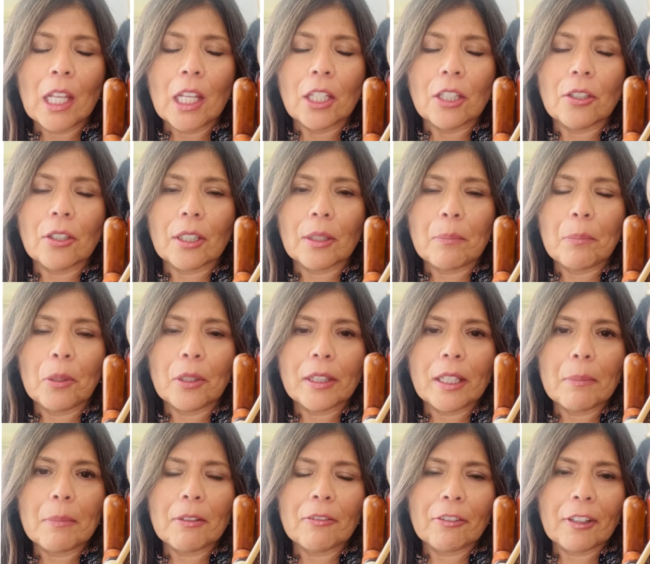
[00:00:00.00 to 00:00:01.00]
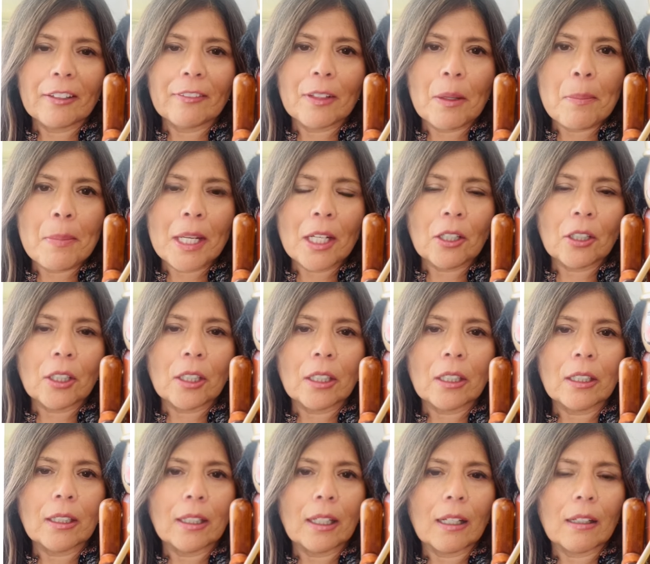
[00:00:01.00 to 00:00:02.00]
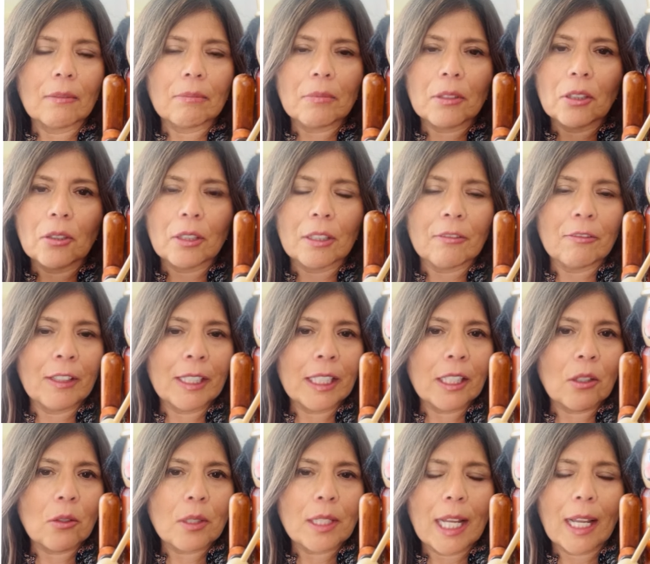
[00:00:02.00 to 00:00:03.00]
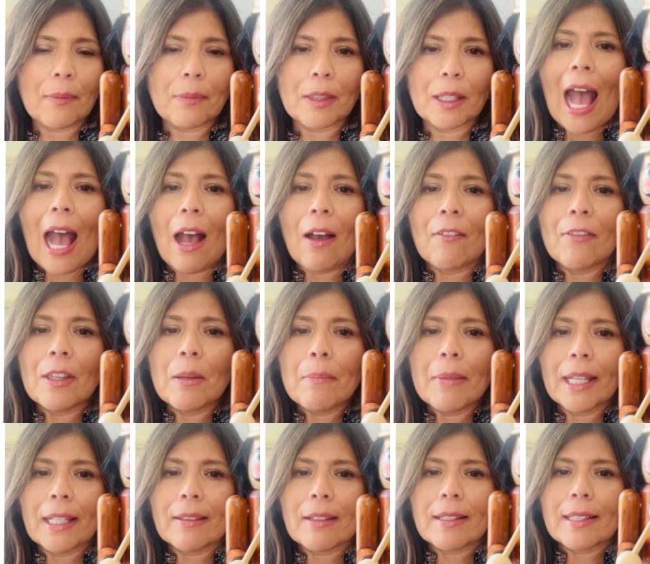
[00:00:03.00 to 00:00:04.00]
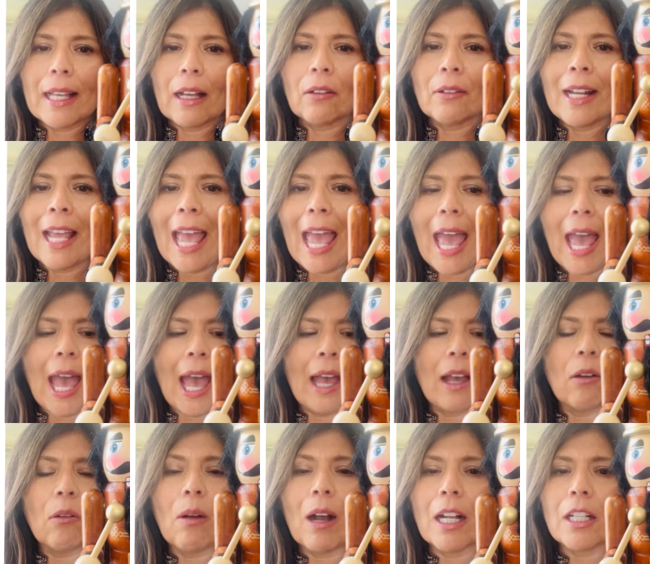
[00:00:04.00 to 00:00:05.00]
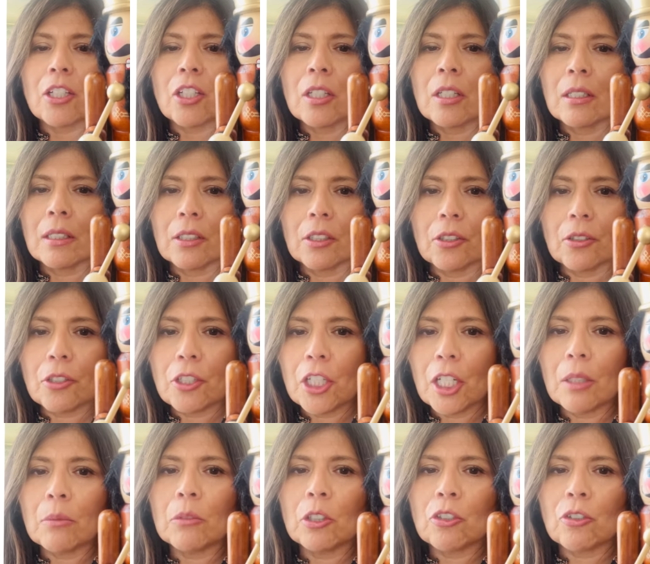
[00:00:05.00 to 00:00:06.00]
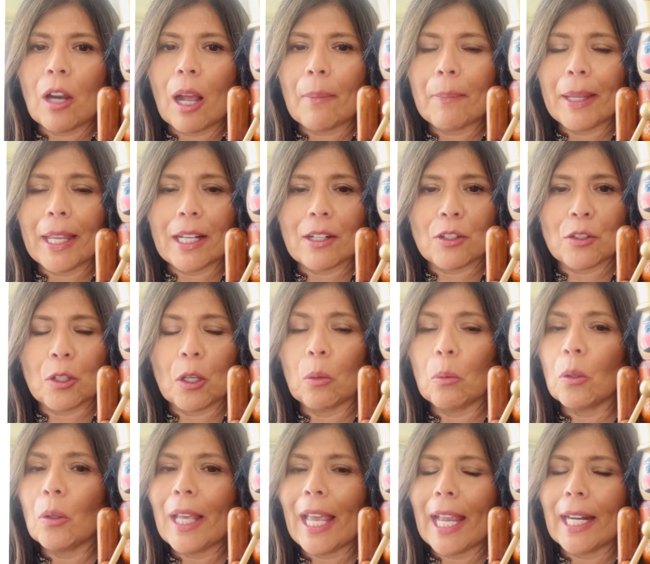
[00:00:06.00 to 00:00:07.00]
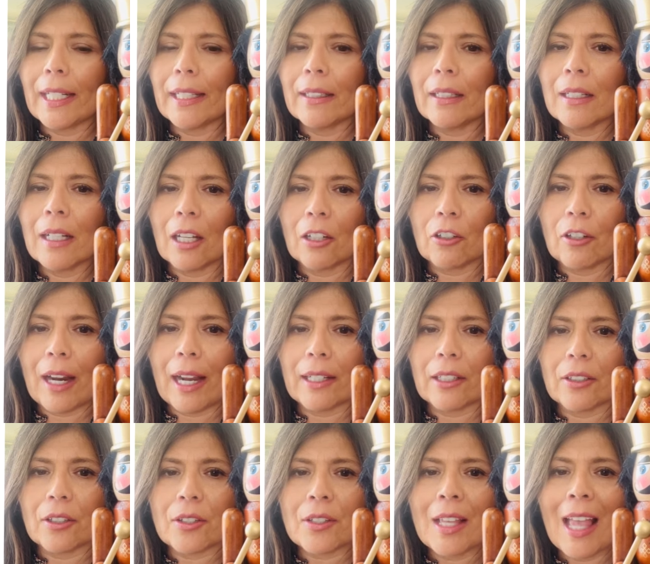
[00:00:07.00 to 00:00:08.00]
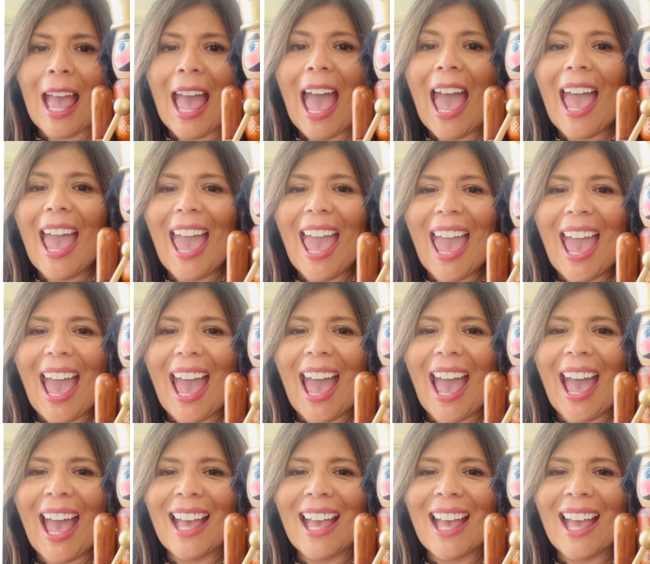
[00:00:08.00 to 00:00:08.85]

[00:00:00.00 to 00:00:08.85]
You can put them in front of a mirror. You can videotape them, have them make the sound eh. Watch, your chin will drop and so will Eddie the Nutcracker's eh,